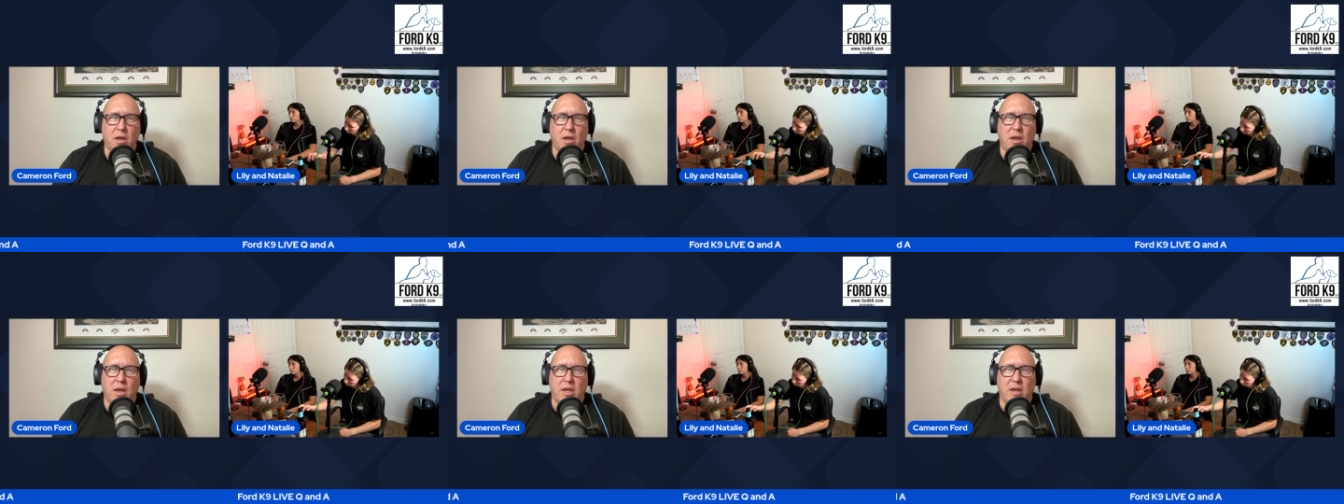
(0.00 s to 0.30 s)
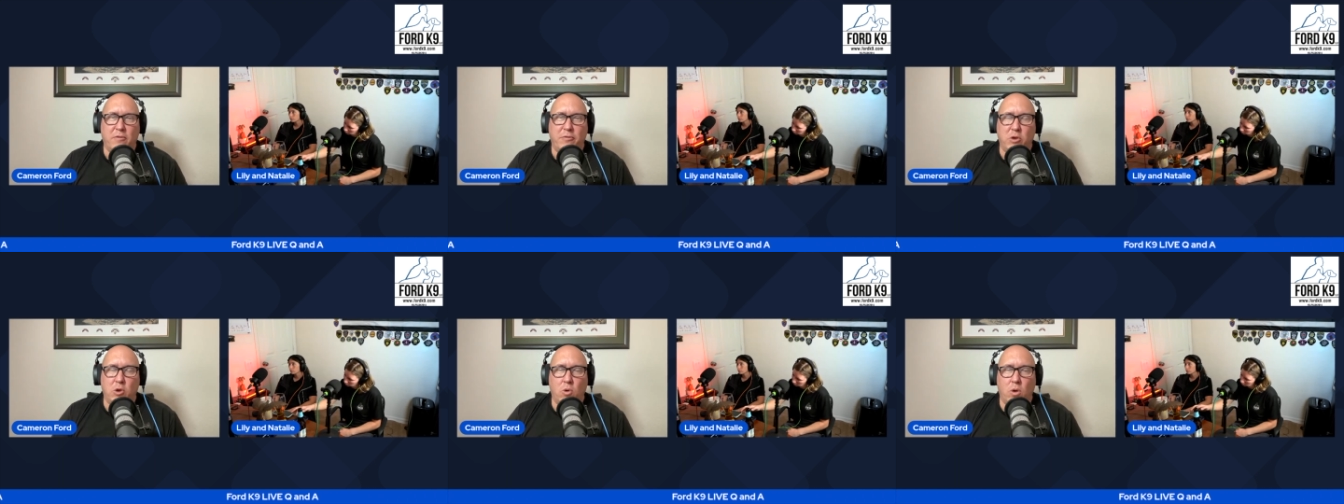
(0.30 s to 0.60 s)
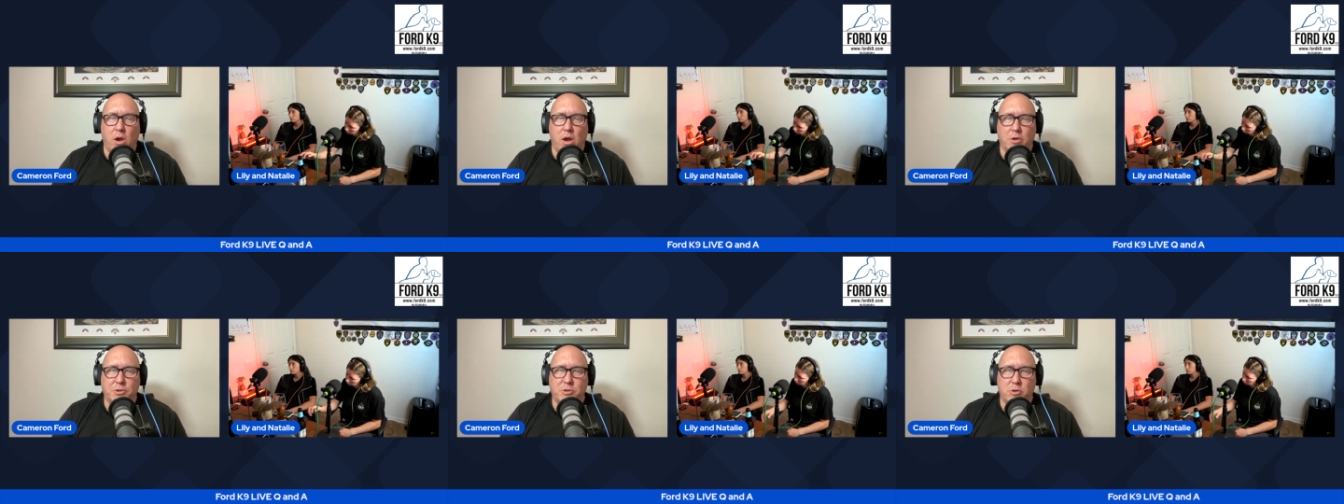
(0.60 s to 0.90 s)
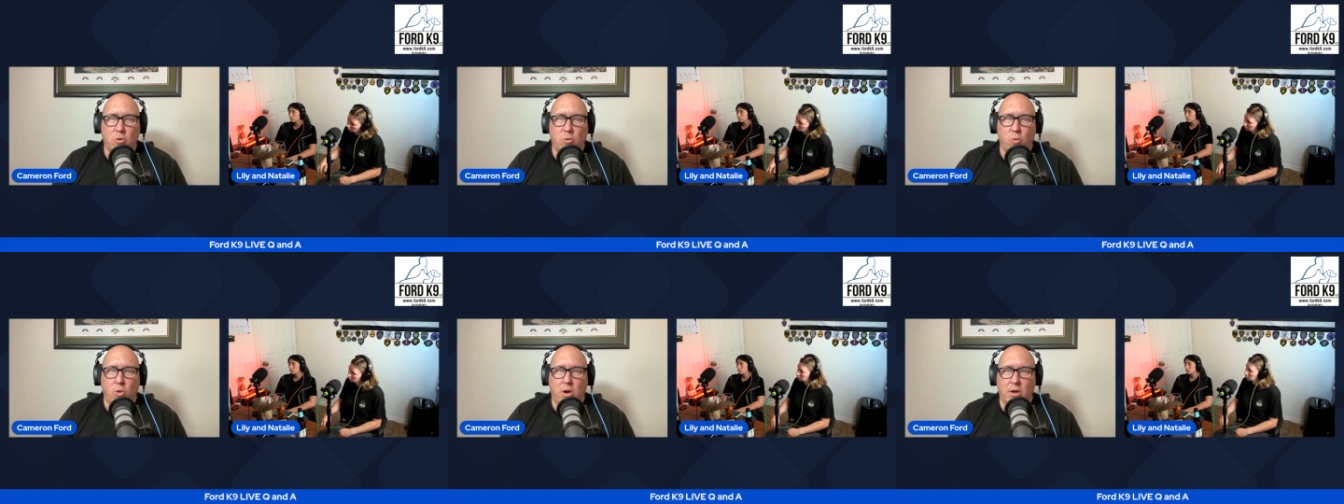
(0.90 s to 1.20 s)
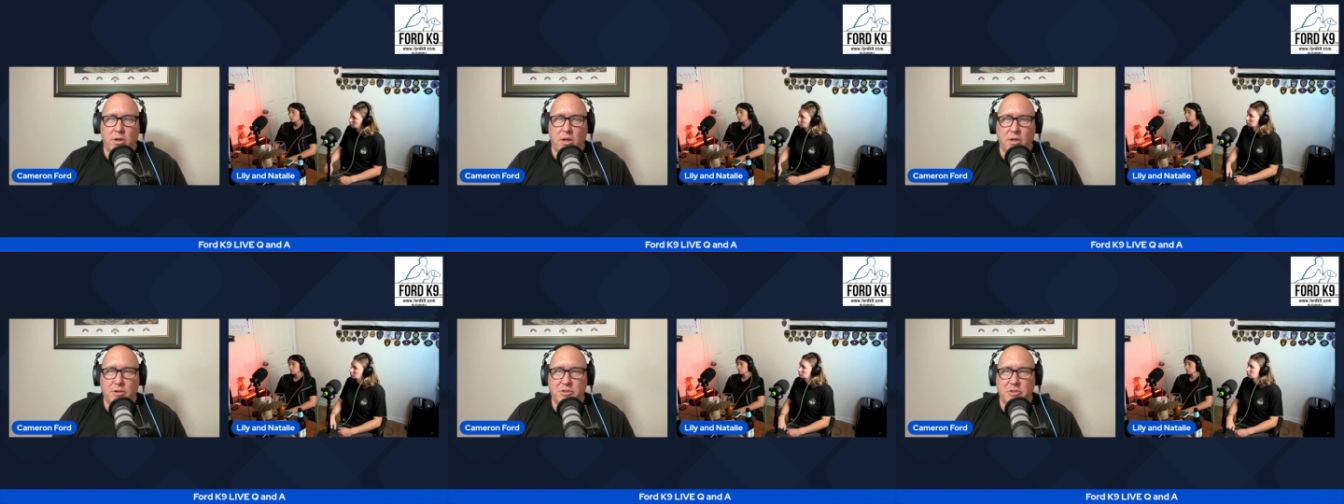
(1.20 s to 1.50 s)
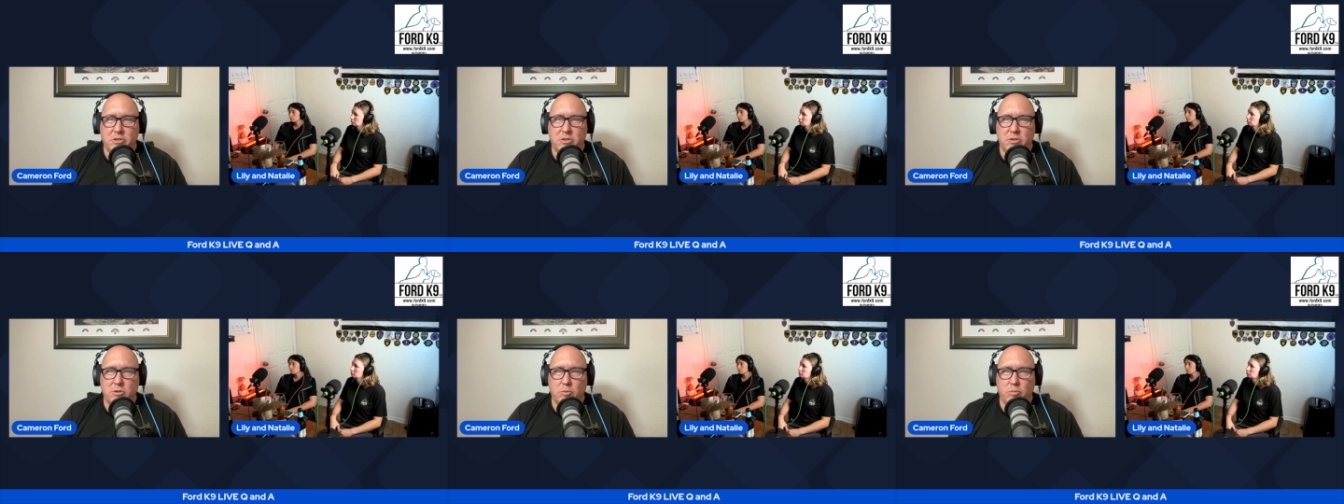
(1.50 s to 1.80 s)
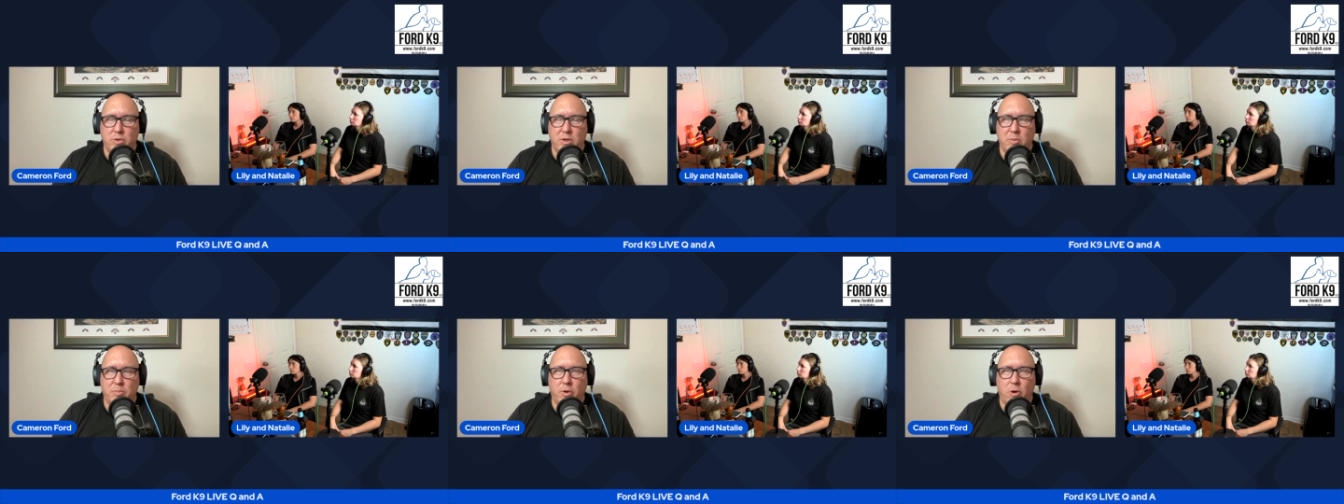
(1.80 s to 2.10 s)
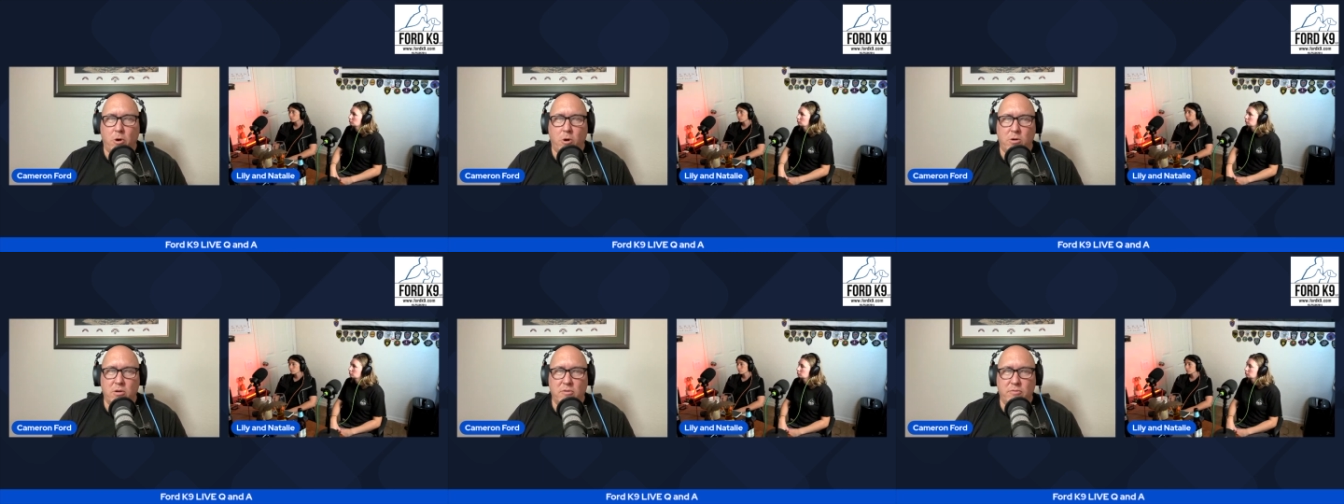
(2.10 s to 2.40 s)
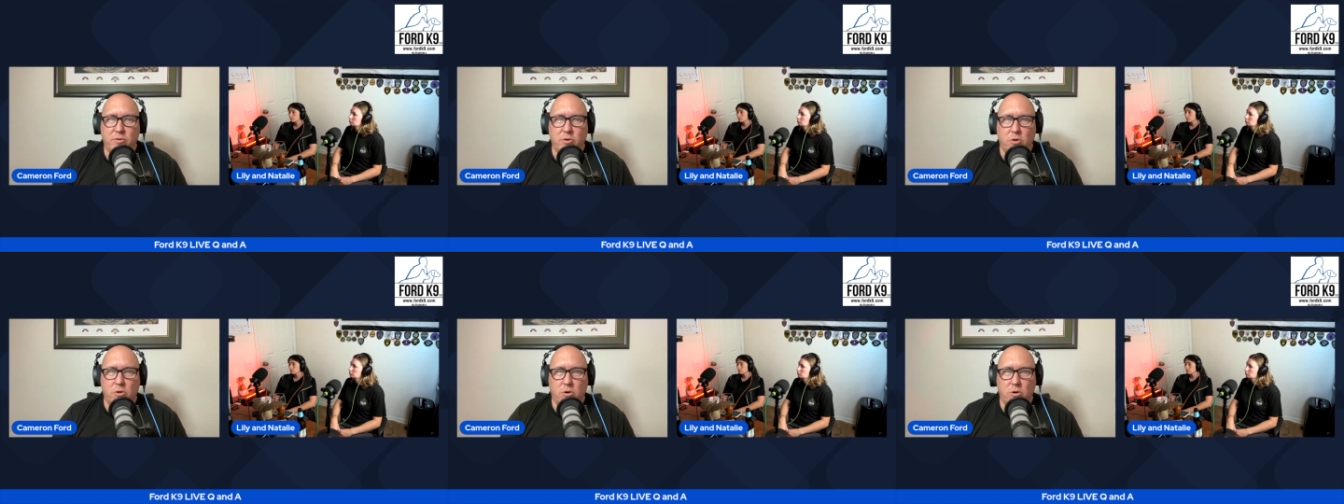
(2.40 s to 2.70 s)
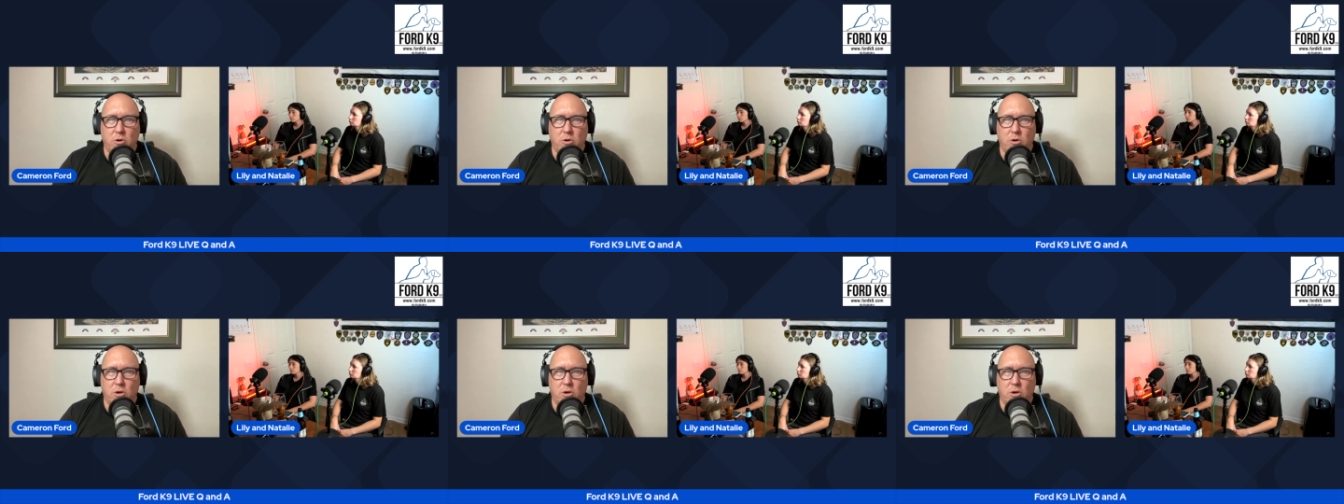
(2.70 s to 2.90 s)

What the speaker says: If you also want us to be part of your